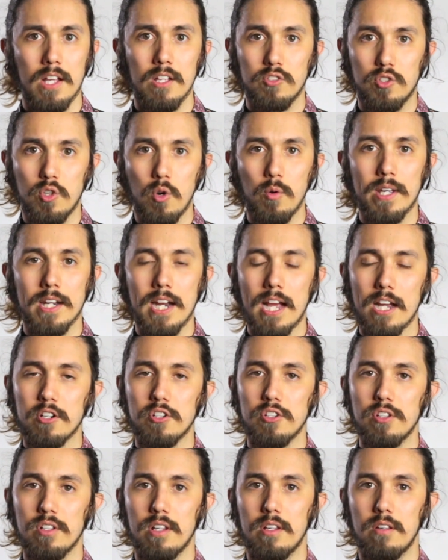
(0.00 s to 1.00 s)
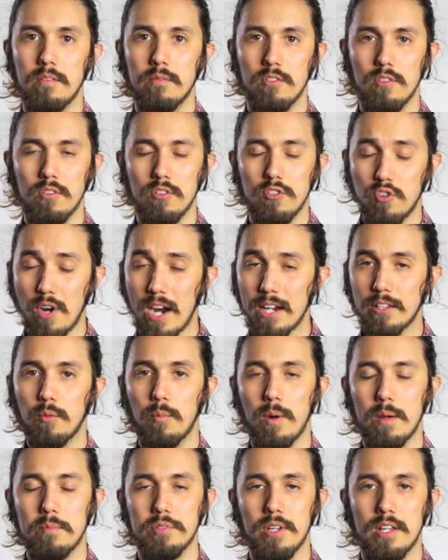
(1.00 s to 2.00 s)
so it can actually drag the
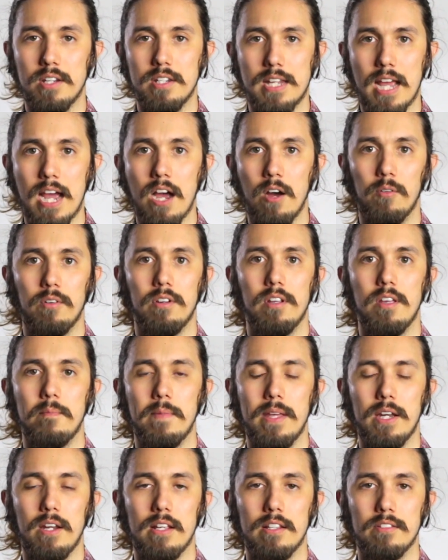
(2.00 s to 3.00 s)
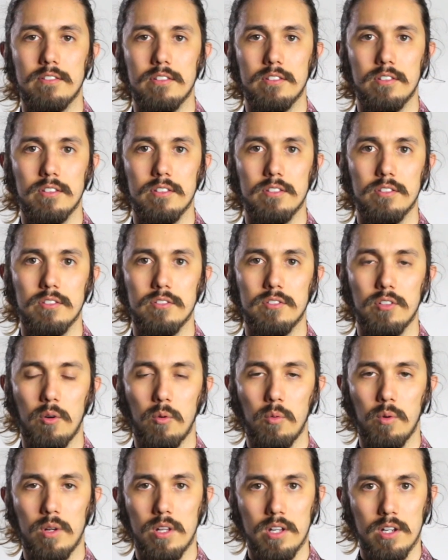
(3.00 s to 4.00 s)
website down in many instances.
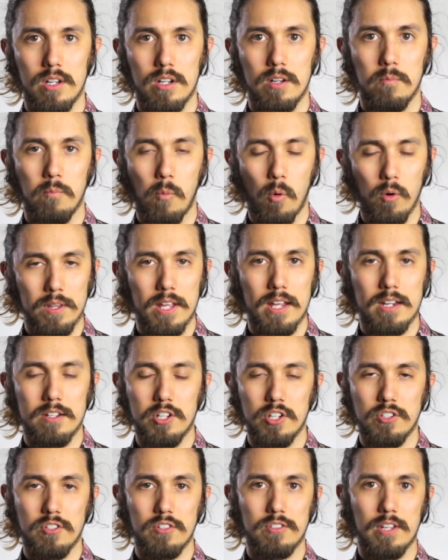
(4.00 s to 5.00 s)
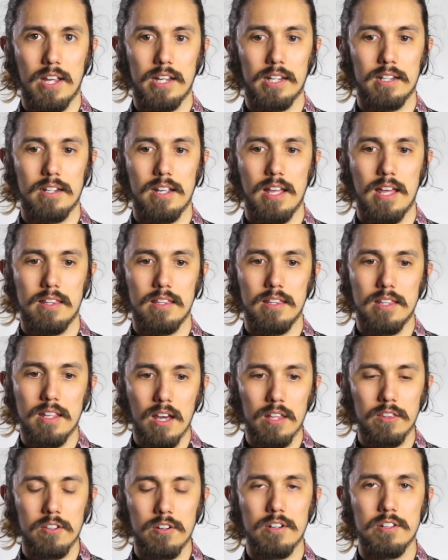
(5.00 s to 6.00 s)
So more than just a second. And then
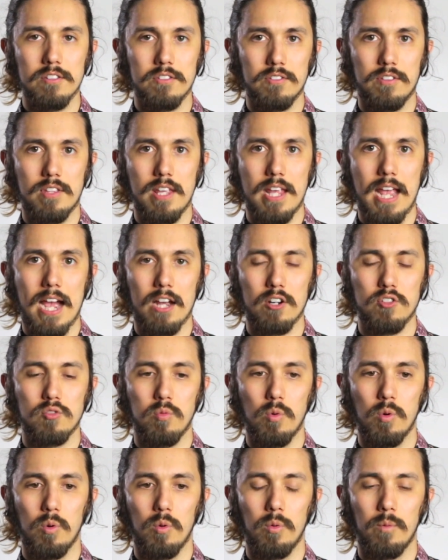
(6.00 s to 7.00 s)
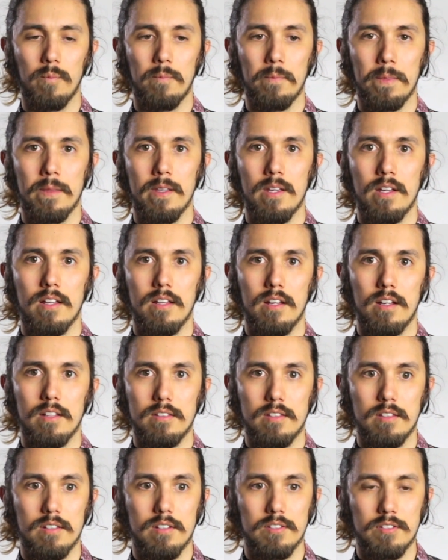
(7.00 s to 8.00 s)
the other is the actual,
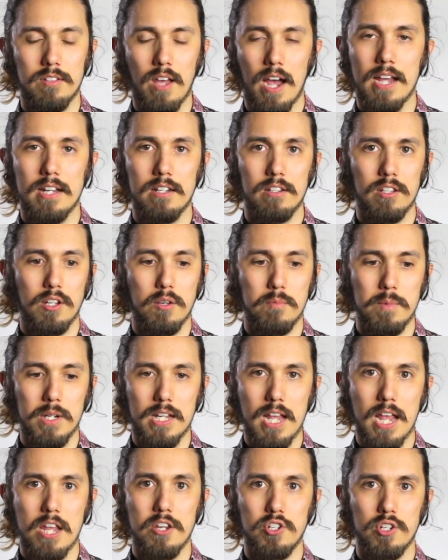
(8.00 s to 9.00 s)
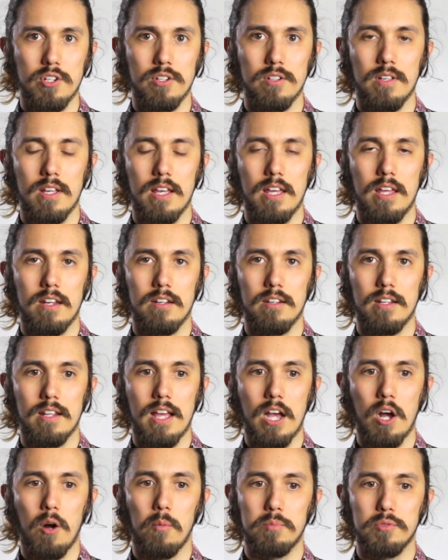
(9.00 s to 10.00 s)
the design, the communication, and
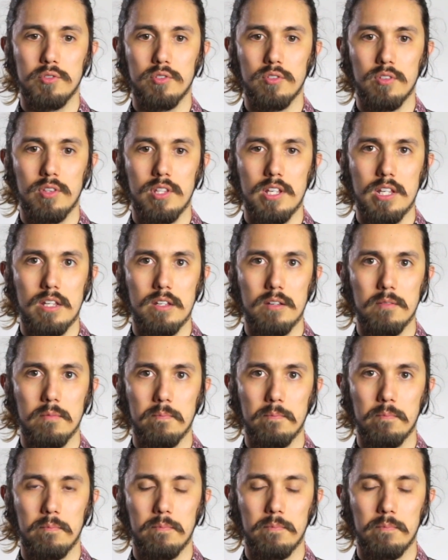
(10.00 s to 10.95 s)
helps the